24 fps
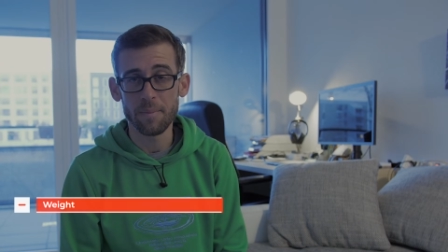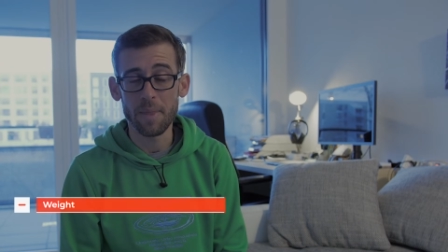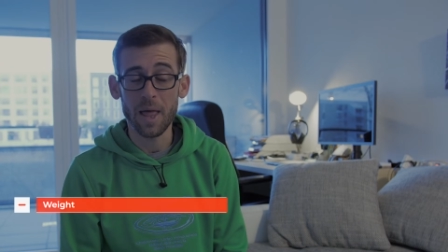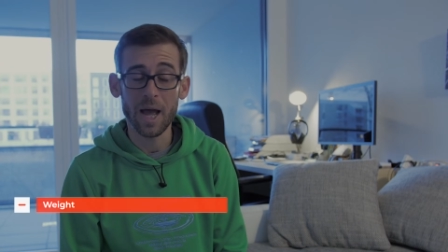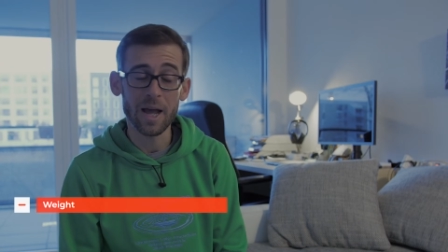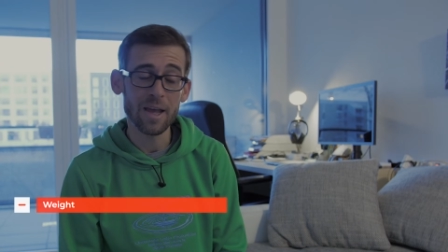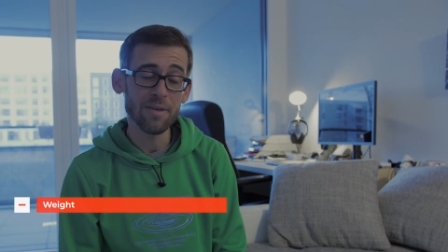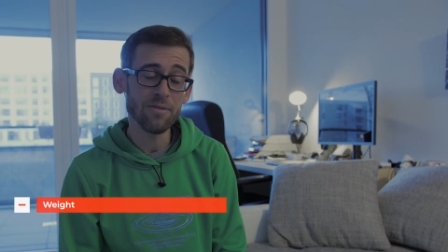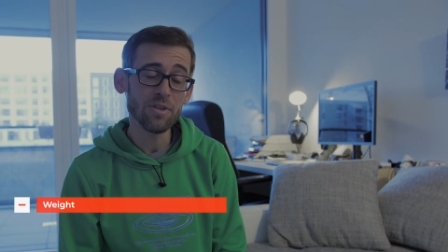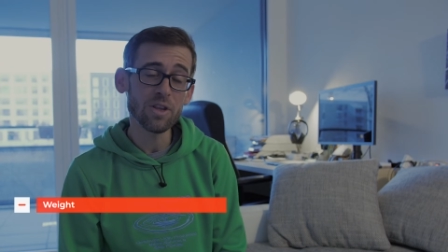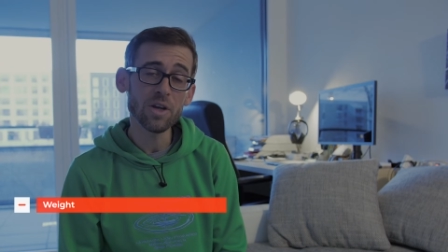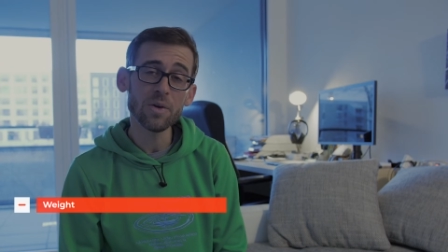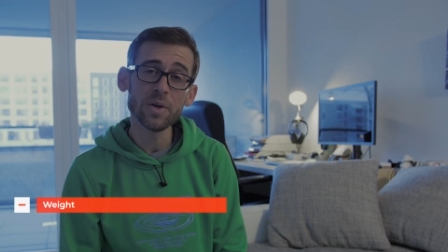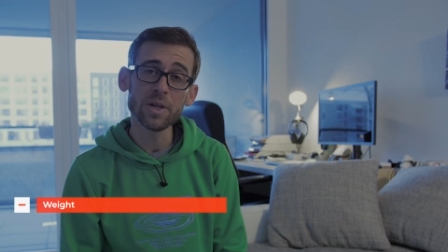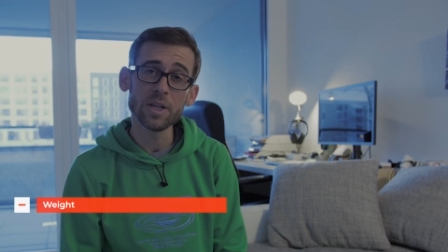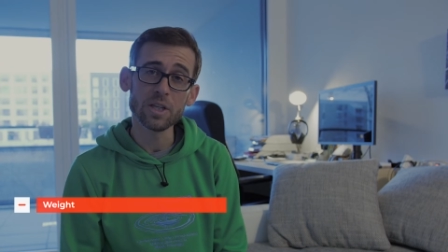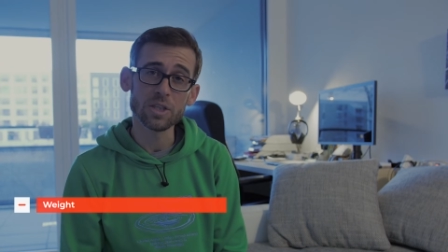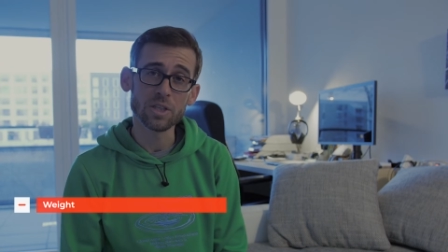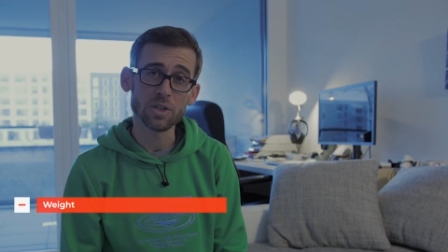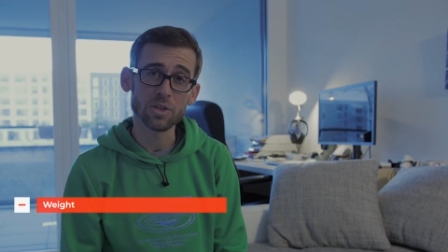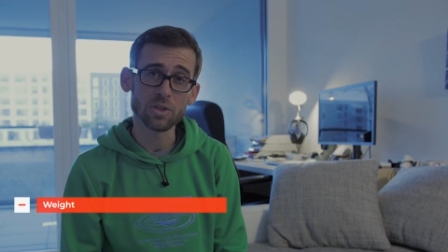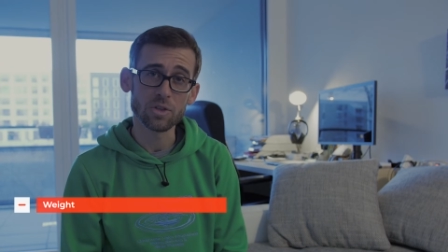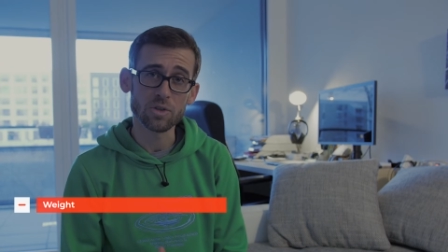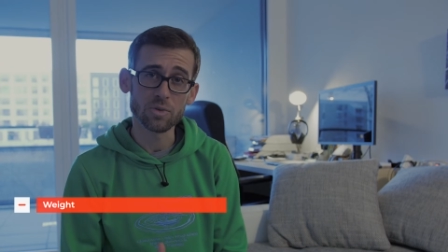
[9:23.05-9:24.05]
Now, even though it
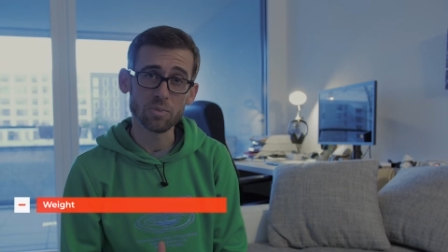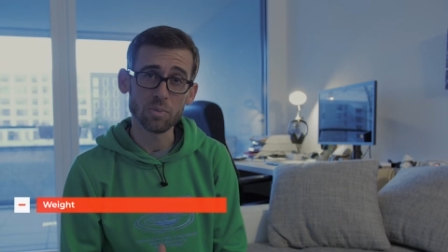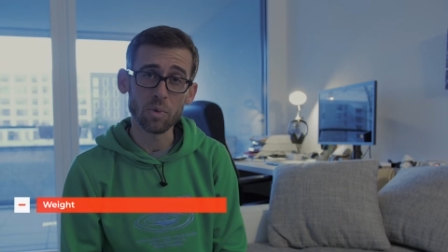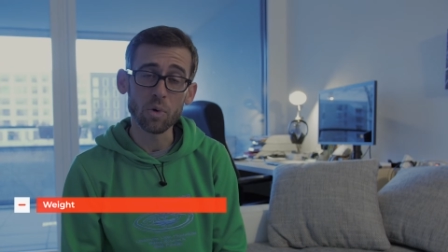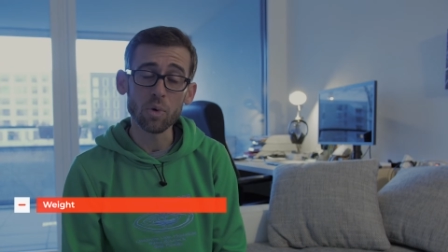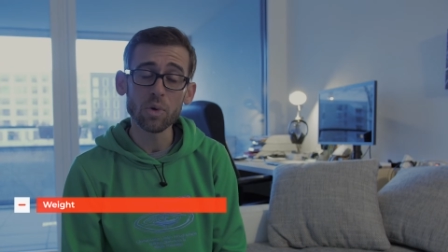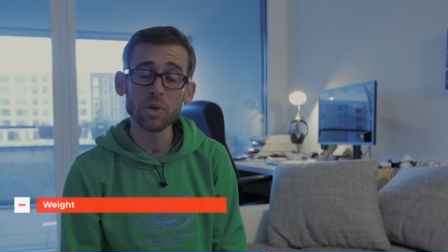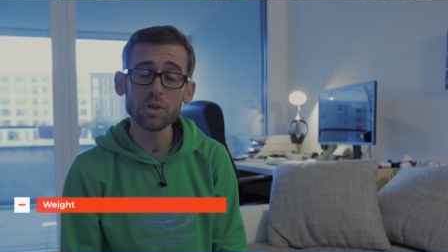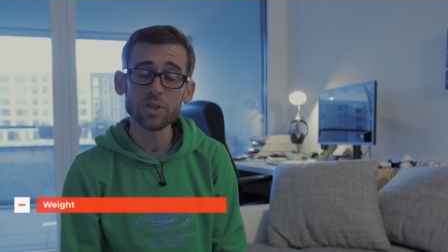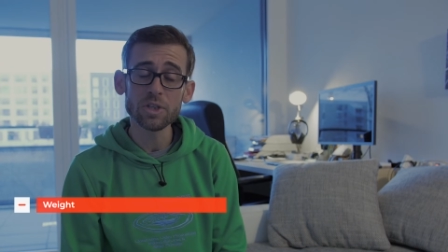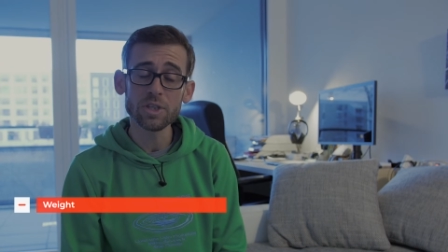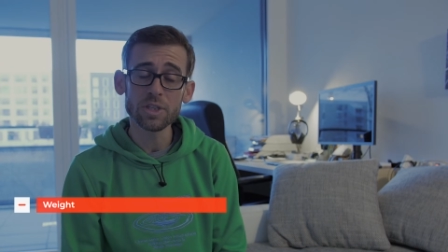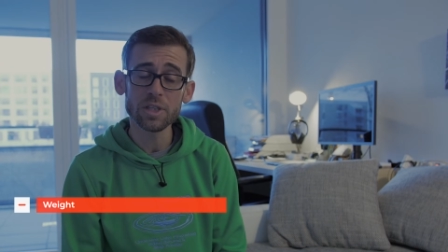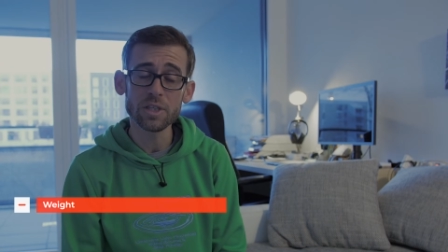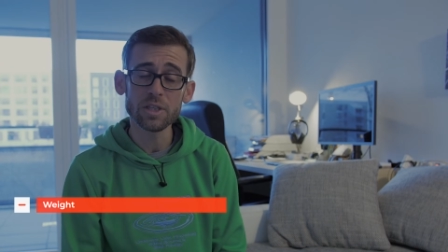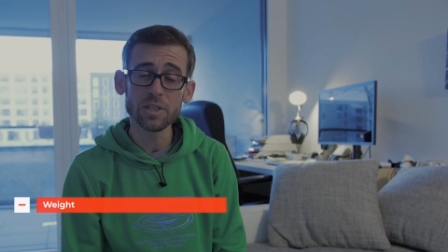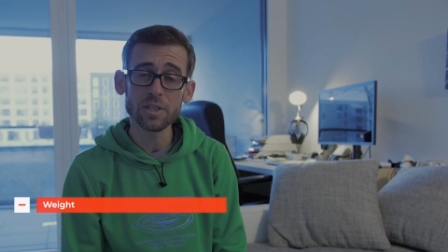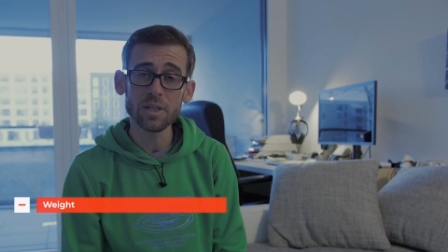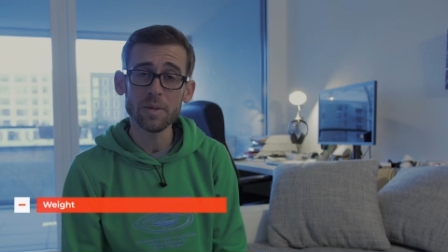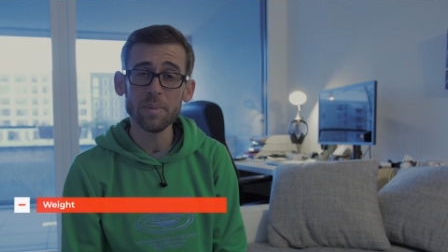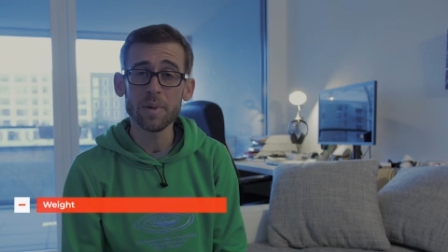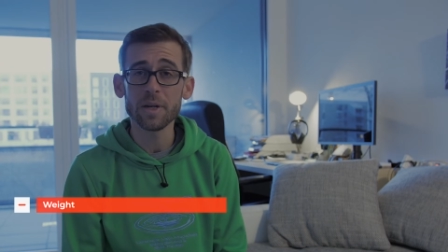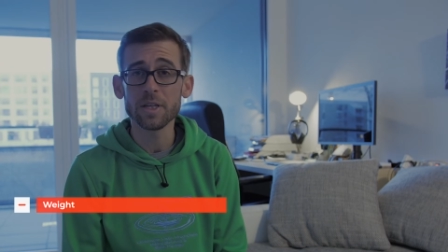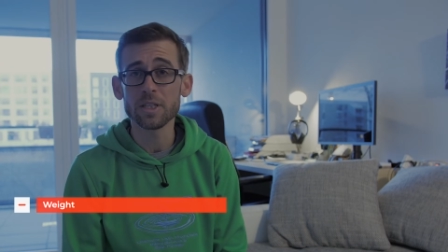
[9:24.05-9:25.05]
is a smaller
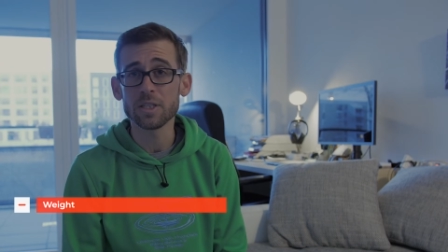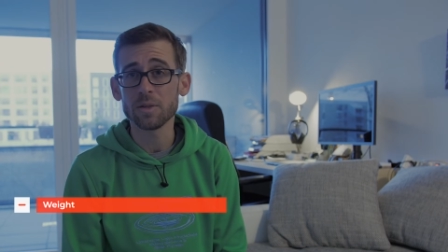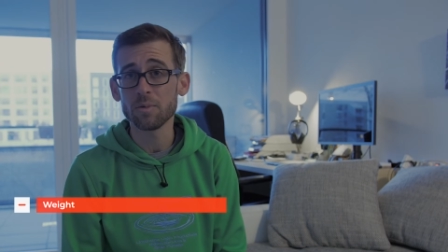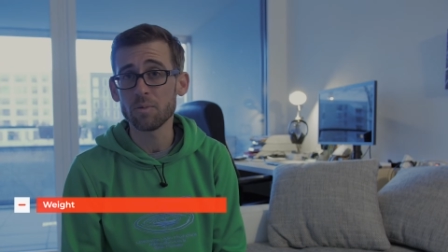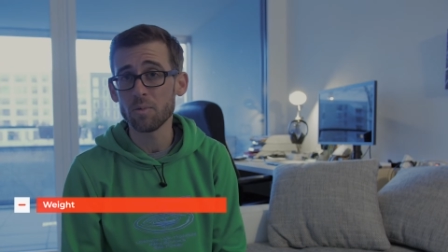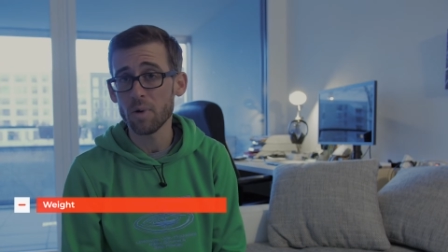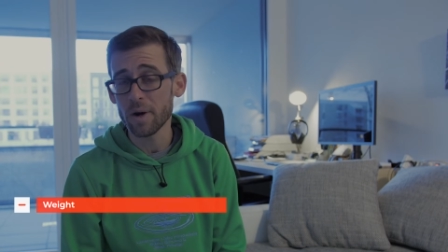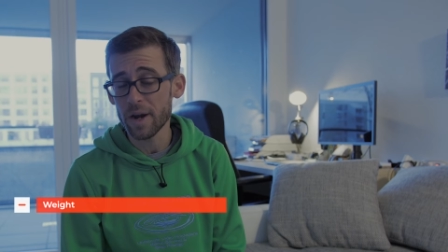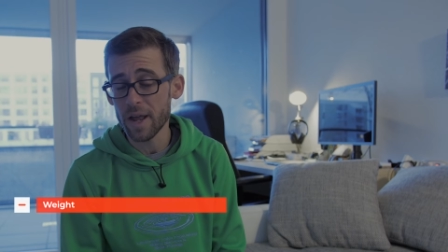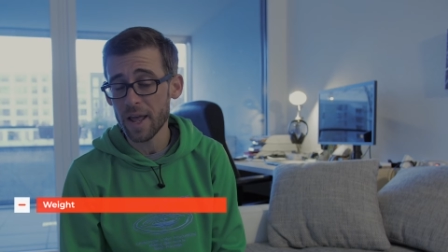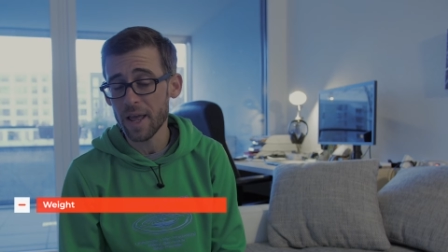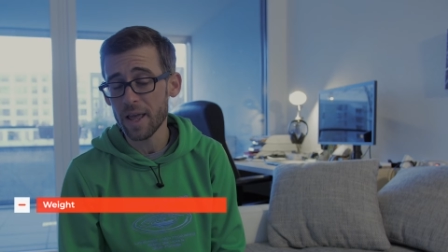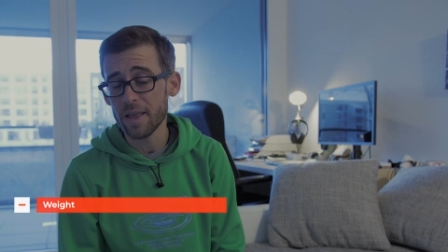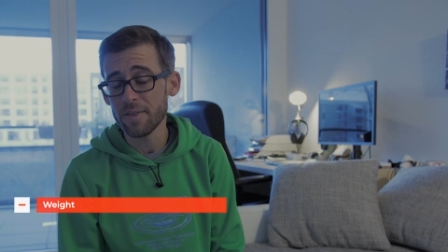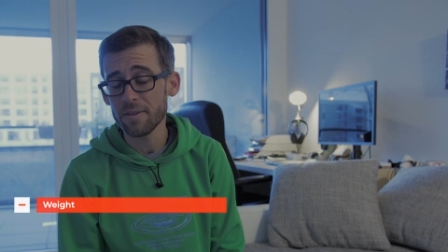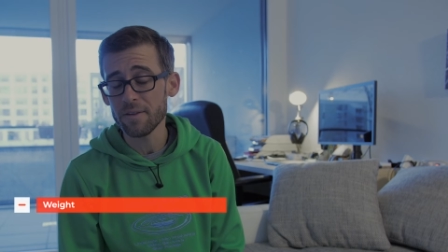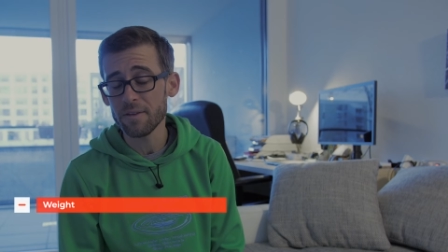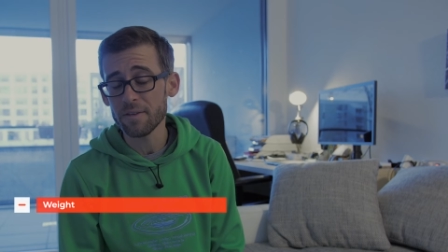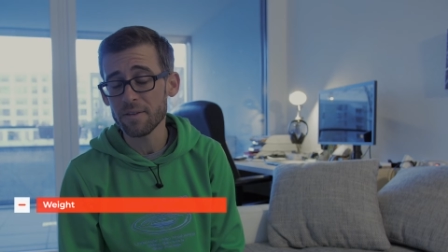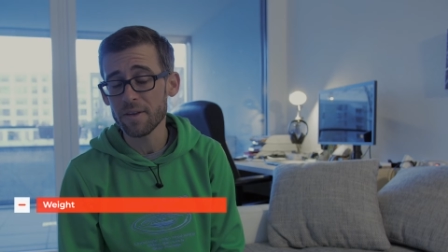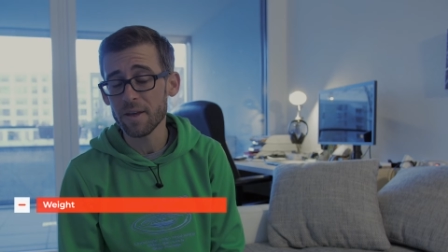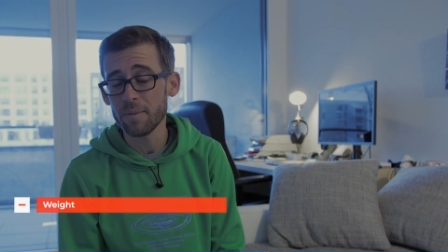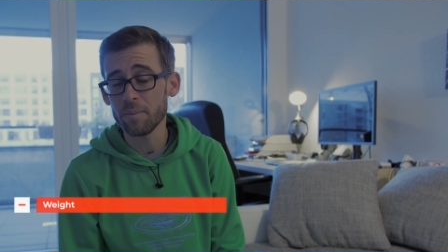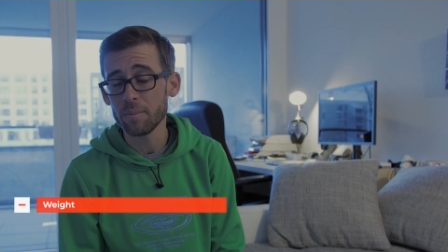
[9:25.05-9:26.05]
system and it's a
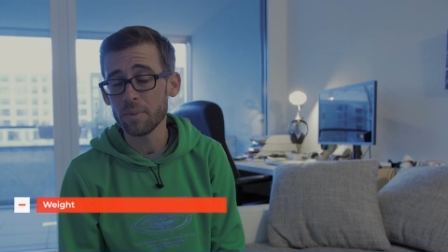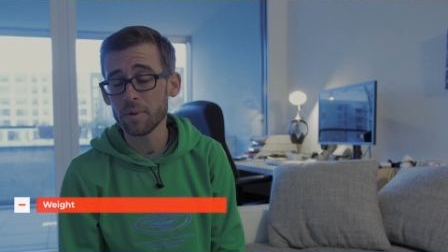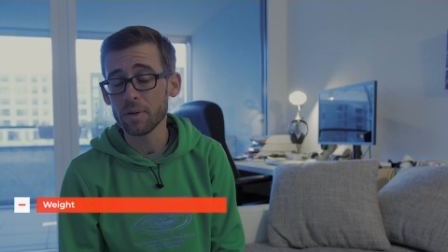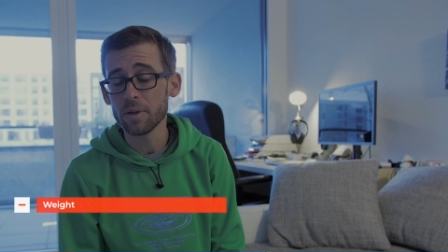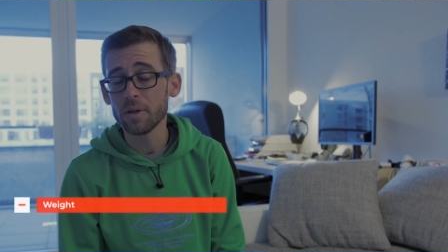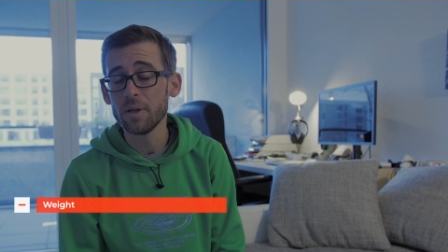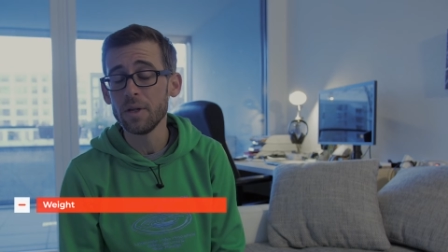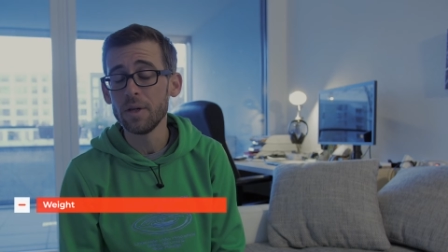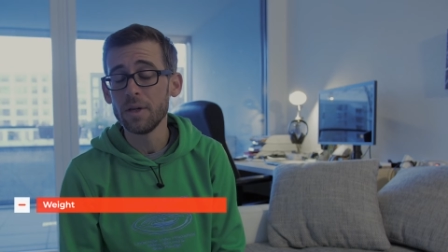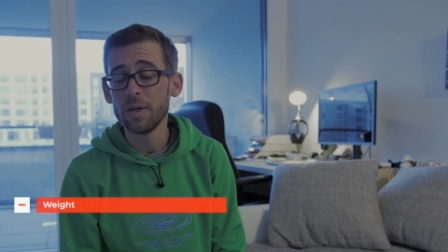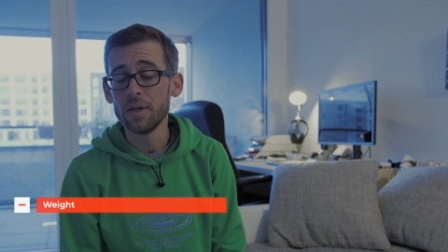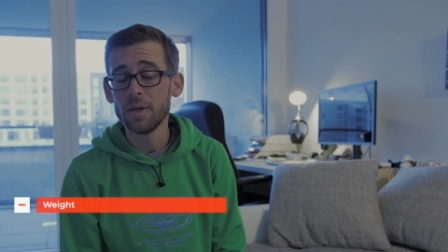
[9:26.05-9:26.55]
one-handed gimbal,